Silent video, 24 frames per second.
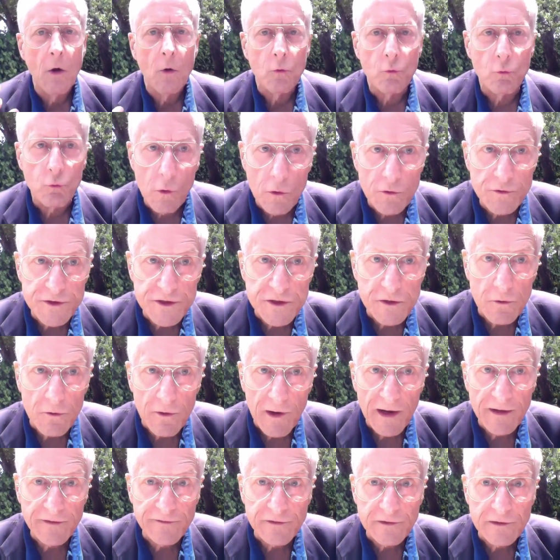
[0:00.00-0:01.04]

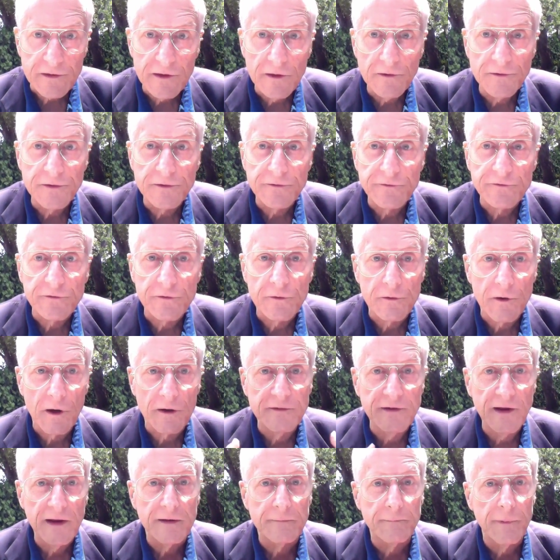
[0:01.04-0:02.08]
Rosencrantz and Guildenstern Are
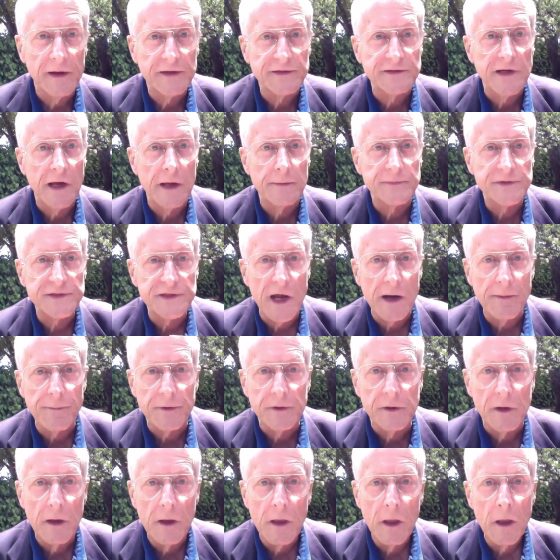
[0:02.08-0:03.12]
Dead by Tom
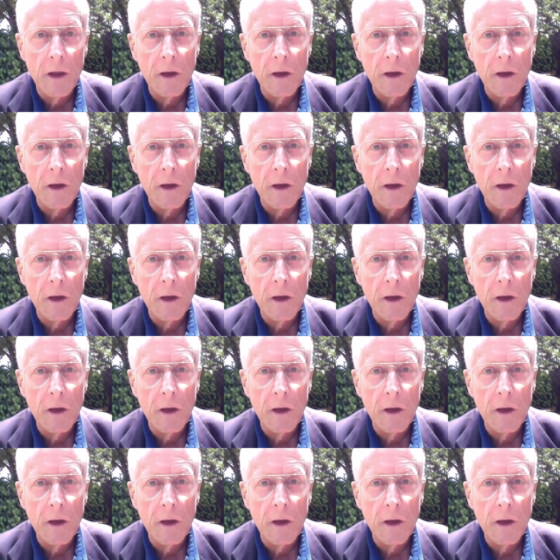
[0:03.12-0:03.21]
Stoppard,